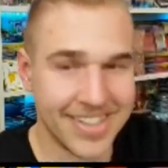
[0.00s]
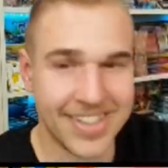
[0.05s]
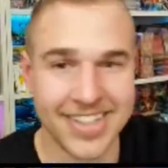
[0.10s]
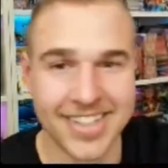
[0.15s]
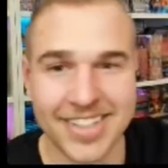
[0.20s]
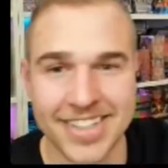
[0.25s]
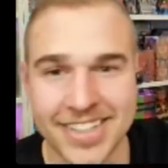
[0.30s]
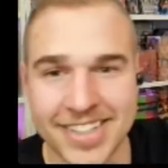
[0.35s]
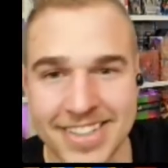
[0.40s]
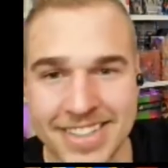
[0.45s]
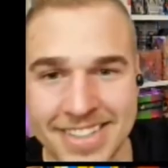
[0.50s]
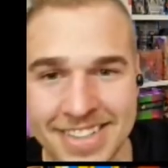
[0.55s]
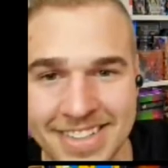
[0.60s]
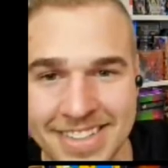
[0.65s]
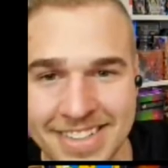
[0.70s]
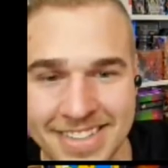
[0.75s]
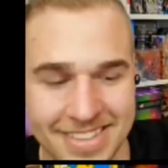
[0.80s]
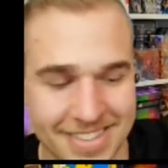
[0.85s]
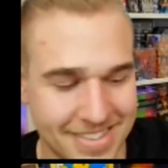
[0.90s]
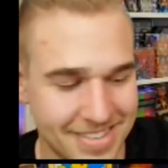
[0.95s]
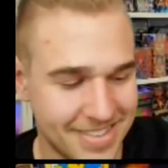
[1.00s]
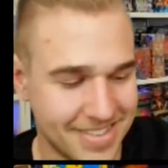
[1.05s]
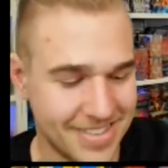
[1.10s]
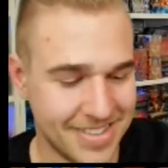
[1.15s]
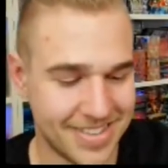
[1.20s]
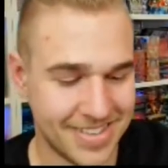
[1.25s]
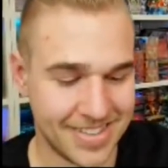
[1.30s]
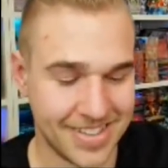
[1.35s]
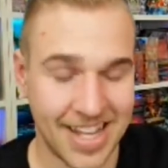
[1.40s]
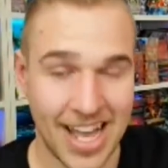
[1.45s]
Nerino.
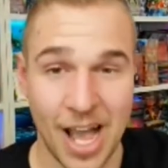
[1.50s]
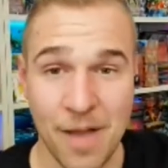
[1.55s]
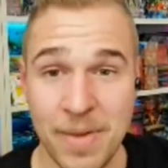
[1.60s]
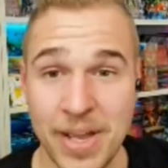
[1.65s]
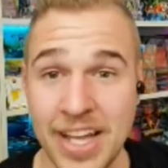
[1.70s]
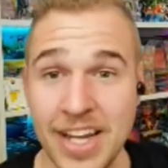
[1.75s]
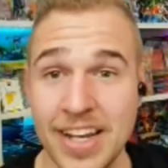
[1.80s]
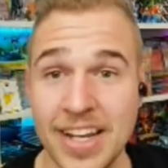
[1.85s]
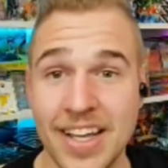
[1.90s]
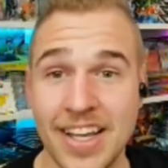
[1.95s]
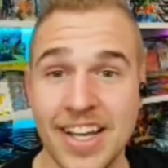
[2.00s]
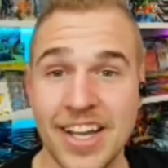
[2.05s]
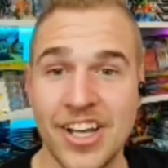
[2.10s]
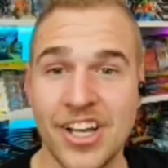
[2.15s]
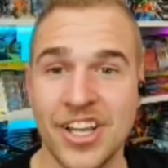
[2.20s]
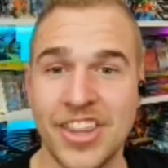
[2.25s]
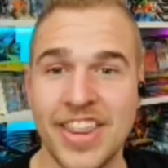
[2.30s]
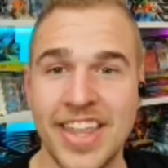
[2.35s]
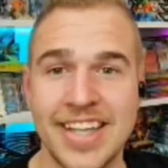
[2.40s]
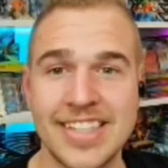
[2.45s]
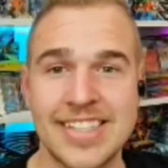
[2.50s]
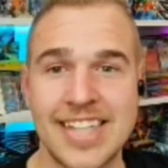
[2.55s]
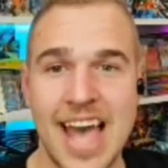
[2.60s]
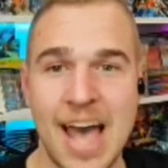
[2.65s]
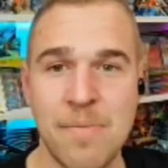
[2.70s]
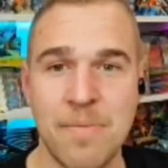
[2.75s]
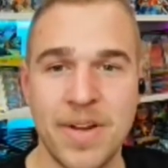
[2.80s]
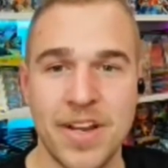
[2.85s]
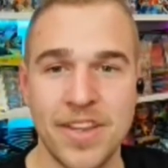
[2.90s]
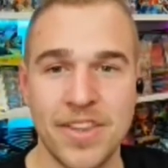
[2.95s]
I mean, good things
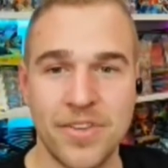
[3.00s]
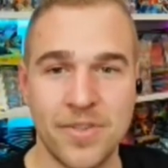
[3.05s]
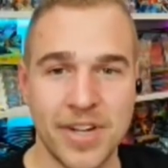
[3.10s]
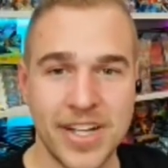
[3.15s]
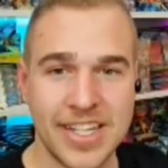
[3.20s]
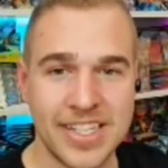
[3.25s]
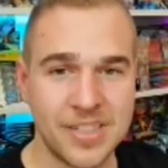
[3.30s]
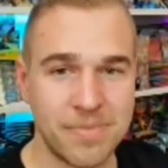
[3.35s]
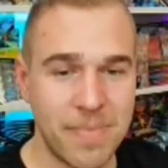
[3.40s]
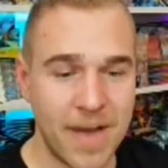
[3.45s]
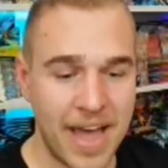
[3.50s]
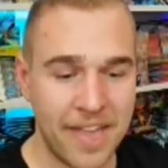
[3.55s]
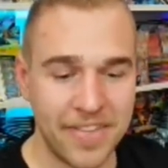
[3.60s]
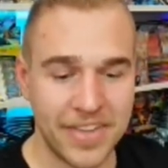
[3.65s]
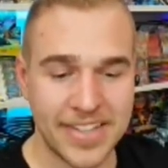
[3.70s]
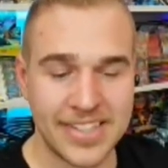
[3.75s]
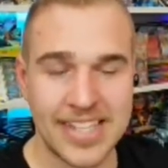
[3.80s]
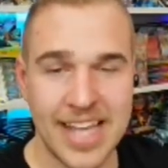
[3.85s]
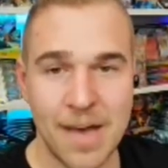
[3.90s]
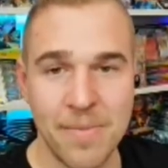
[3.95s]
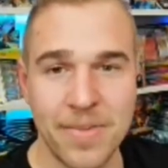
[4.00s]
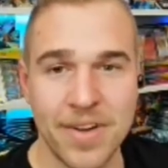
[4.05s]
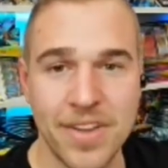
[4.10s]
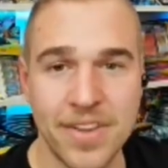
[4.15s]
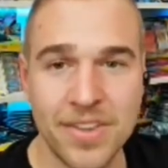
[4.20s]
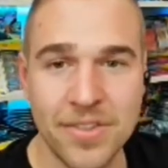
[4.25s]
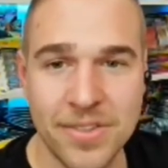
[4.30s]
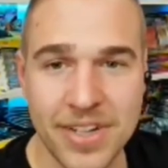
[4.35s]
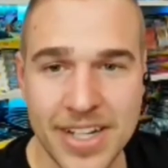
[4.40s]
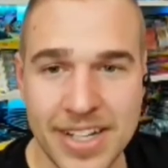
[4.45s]
happen in 3s, bad things
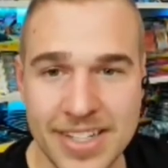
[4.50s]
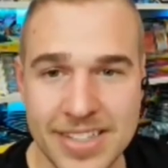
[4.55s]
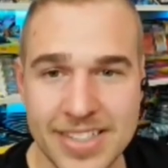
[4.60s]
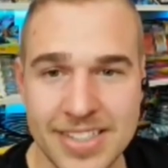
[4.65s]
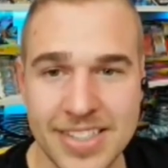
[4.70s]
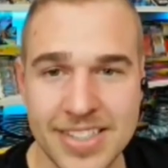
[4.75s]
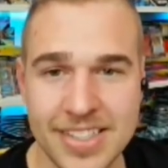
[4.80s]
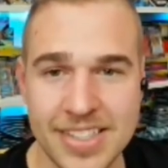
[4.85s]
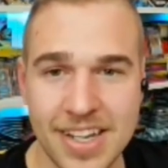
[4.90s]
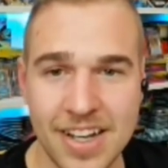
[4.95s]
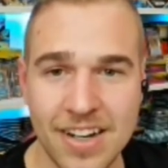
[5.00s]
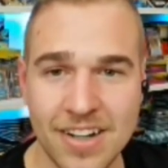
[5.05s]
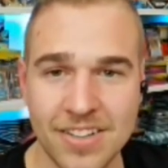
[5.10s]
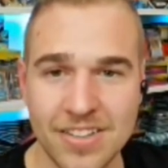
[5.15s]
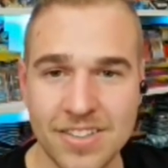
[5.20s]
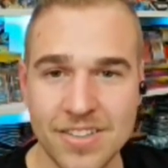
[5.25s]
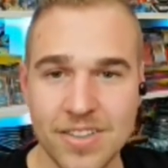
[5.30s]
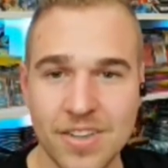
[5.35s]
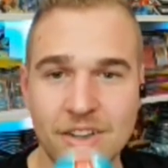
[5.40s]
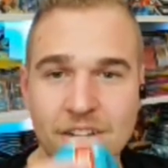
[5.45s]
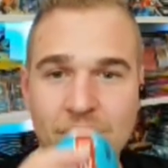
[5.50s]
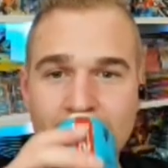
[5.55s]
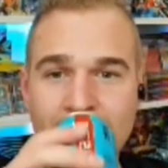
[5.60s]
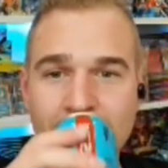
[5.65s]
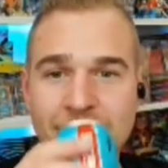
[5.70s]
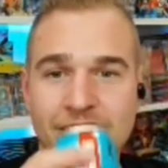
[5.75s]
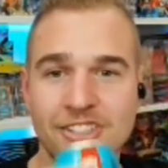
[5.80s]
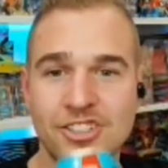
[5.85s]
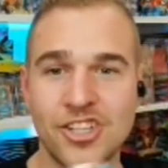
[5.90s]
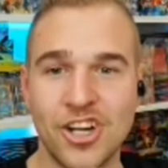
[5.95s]
happen in 3s. Let's go.
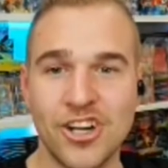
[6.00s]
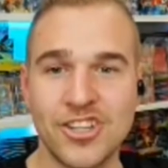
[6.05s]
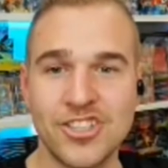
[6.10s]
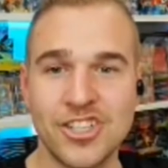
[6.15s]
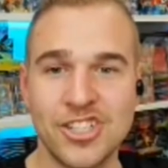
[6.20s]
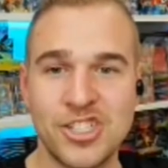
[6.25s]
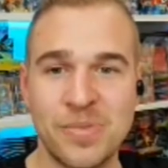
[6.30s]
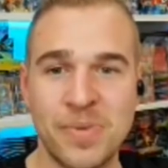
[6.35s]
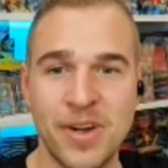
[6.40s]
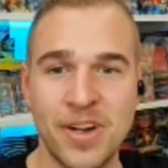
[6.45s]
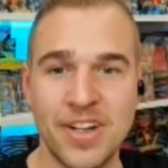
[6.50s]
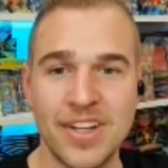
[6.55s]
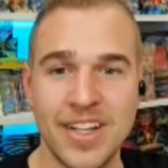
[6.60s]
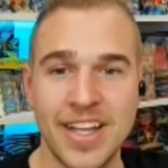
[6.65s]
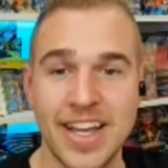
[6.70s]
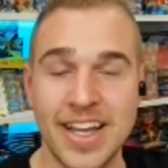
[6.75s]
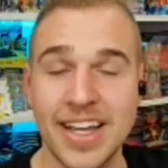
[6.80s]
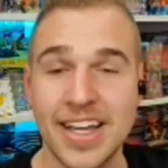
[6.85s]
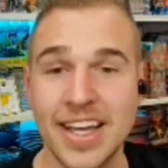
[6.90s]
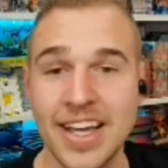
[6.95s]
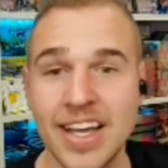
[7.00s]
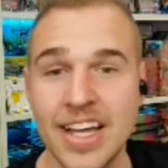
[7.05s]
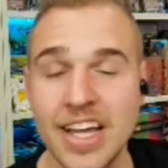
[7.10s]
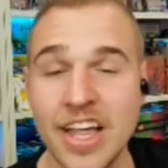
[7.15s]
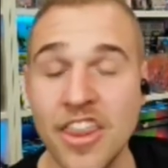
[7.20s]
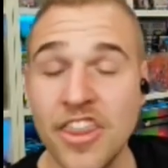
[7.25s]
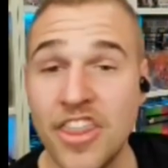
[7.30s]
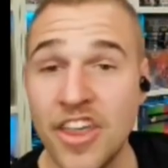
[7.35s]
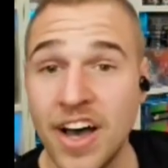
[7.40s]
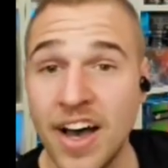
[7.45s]
Charizard Spirit Link.
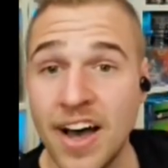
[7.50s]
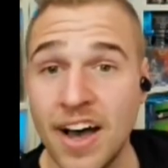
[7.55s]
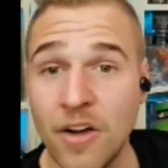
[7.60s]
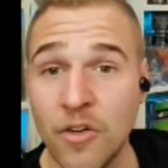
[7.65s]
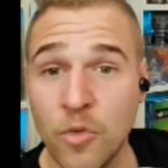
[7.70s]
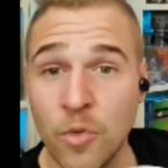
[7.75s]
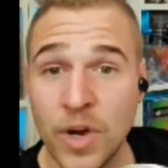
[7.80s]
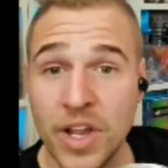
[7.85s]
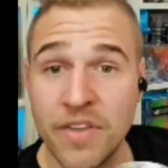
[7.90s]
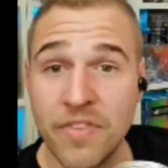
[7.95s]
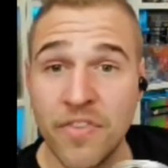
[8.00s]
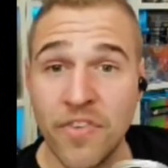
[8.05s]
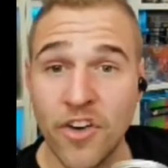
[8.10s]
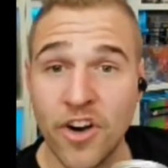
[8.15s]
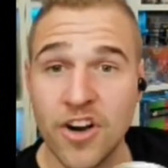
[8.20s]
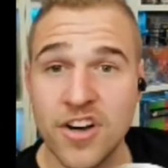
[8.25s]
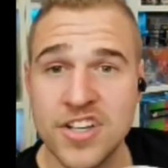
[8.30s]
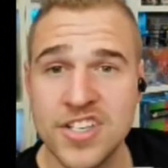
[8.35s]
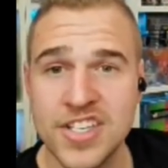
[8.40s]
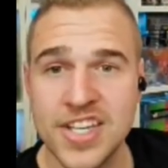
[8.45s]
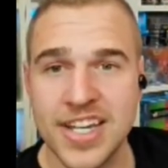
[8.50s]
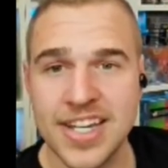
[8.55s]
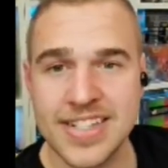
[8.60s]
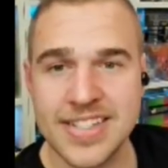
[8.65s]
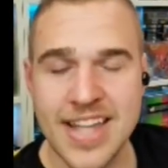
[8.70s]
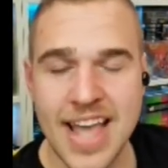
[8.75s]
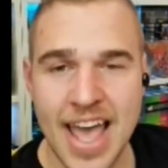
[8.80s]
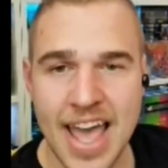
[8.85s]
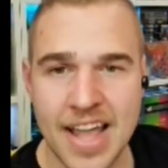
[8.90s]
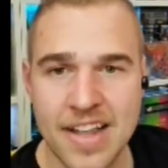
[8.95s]
The reverse in a
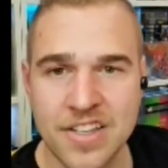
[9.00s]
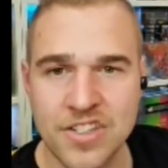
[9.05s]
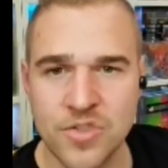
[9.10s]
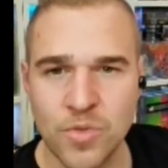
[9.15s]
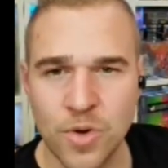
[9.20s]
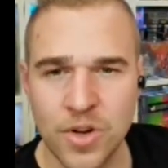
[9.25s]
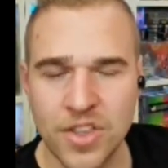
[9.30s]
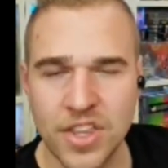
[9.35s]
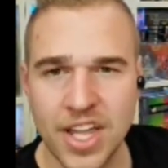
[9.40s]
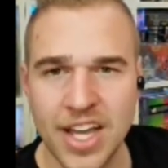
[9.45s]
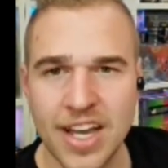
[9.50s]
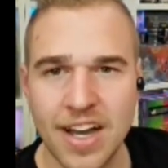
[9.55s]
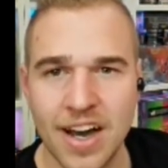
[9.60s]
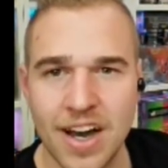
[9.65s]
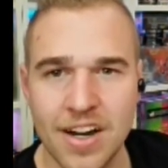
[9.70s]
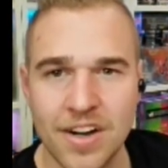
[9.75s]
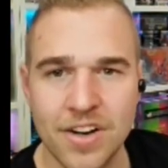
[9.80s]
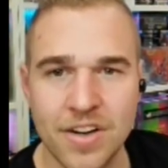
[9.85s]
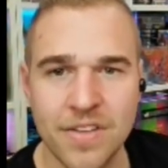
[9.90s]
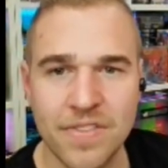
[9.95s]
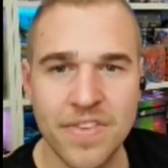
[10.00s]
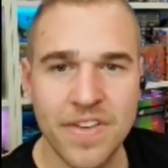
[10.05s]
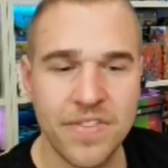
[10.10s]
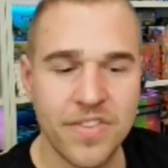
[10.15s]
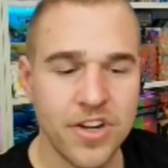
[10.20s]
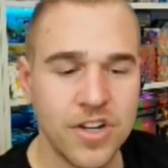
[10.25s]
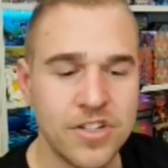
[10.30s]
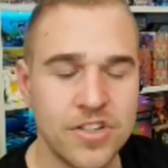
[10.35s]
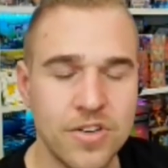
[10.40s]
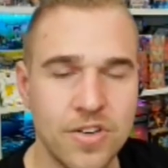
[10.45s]
10's worth like $150 or
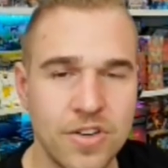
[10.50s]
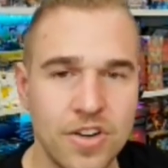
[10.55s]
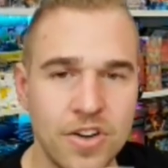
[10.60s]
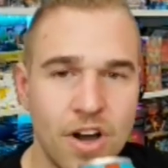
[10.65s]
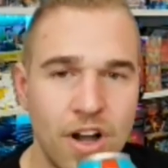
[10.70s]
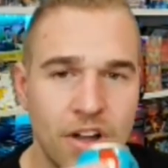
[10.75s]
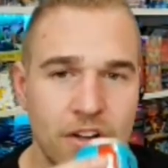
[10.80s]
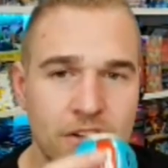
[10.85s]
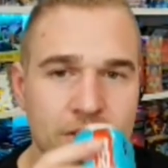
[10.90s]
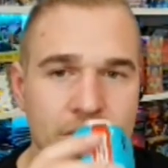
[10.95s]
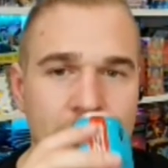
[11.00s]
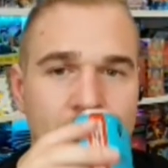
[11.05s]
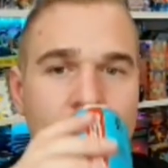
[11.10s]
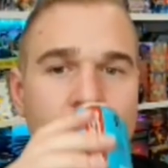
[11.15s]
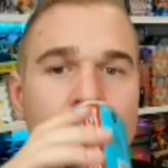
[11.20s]
$200.